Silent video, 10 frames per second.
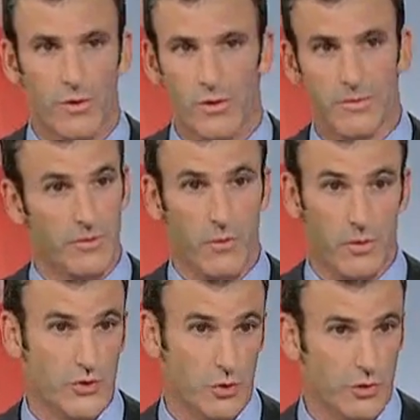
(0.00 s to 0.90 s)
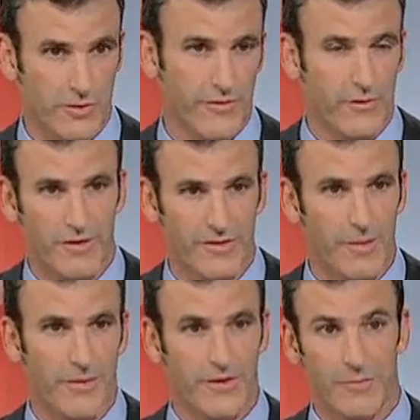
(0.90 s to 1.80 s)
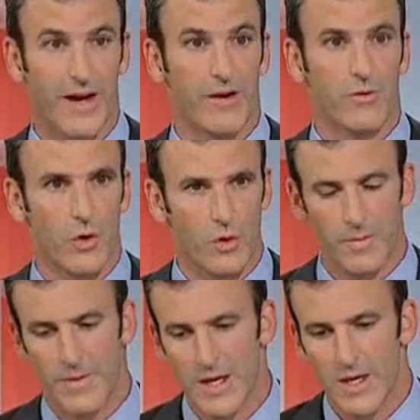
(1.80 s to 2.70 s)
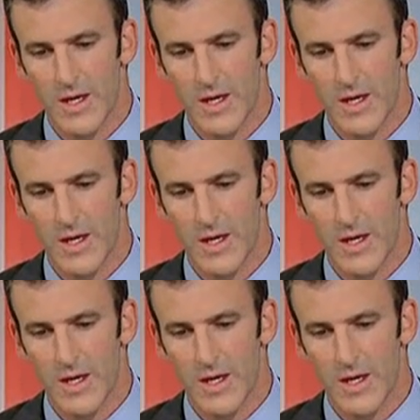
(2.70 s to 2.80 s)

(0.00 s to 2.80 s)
or jewelry, for example, that's made out of gold.